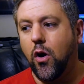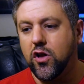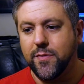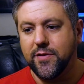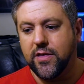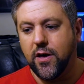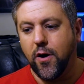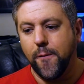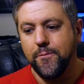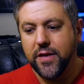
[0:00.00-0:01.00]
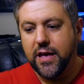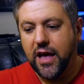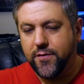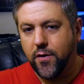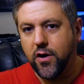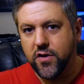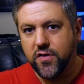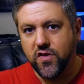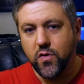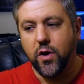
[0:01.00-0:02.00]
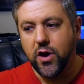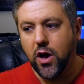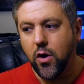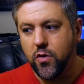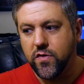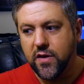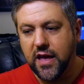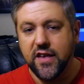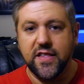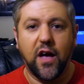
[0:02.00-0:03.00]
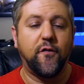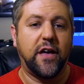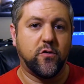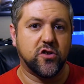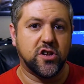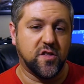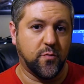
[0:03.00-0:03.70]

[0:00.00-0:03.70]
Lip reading: ultimately, though, as far as the story goes, he has now vanquished his